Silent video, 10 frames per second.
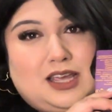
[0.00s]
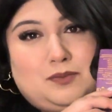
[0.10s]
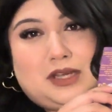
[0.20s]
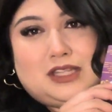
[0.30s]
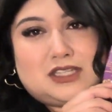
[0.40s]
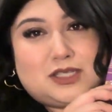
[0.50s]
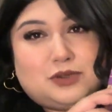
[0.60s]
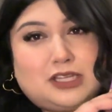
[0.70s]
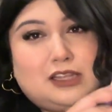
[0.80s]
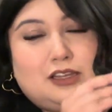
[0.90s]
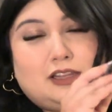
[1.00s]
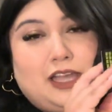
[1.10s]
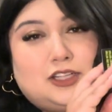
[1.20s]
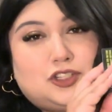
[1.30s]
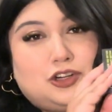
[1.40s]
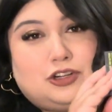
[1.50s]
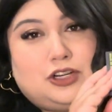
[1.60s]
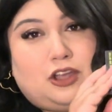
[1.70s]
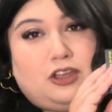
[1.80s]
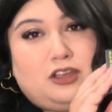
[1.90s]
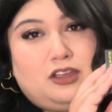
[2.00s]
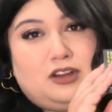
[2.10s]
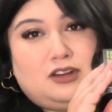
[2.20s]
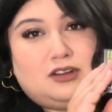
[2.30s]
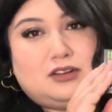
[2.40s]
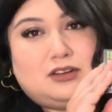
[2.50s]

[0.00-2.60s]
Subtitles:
But this is what they look like turned on.